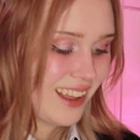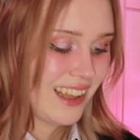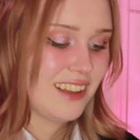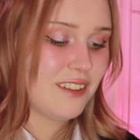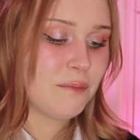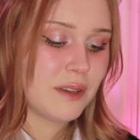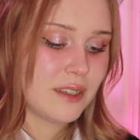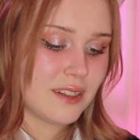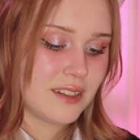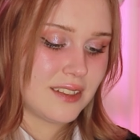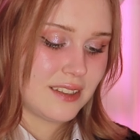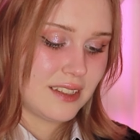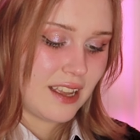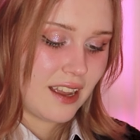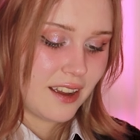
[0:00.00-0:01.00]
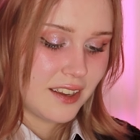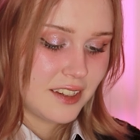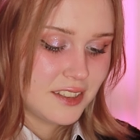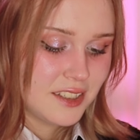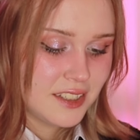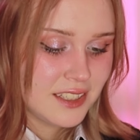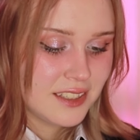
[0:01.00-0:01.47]
I've been
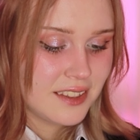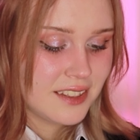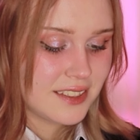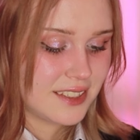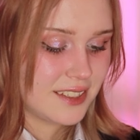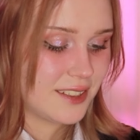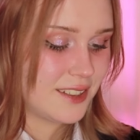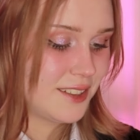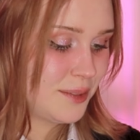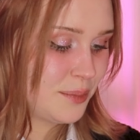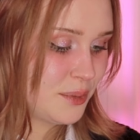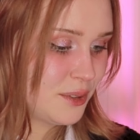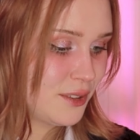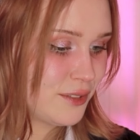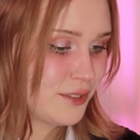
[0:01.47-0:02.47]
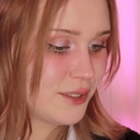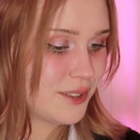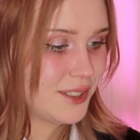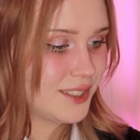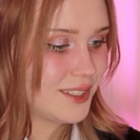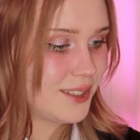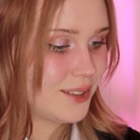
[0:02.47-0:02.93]
eyeing this art book for
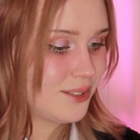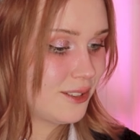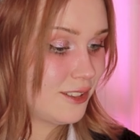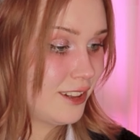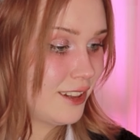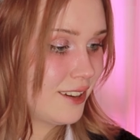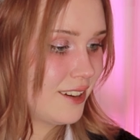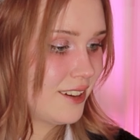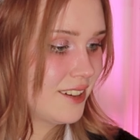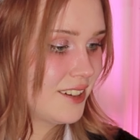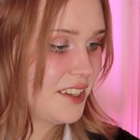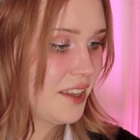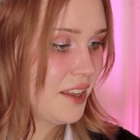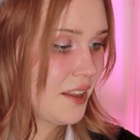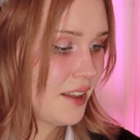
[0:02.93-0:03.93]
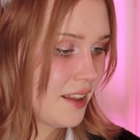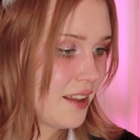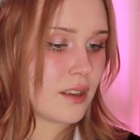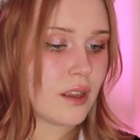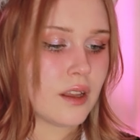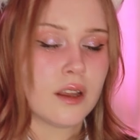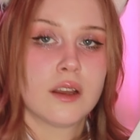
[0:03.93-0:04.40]
so long.
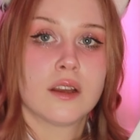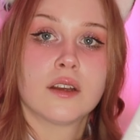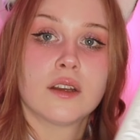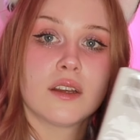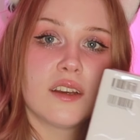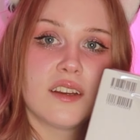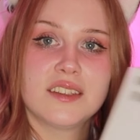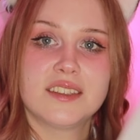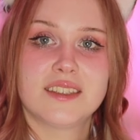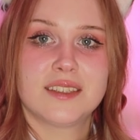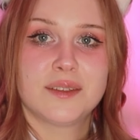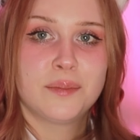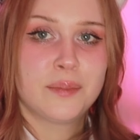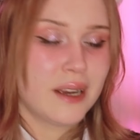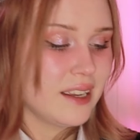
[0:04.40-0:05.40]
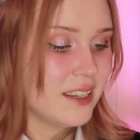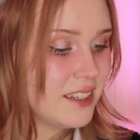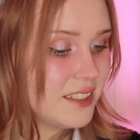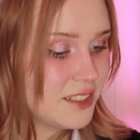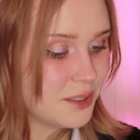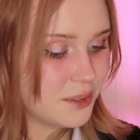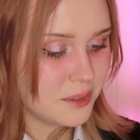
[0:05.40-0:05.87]
It's
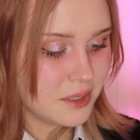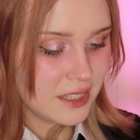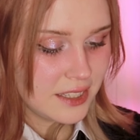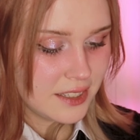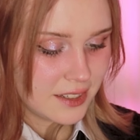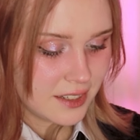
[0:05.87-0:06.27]
packaged really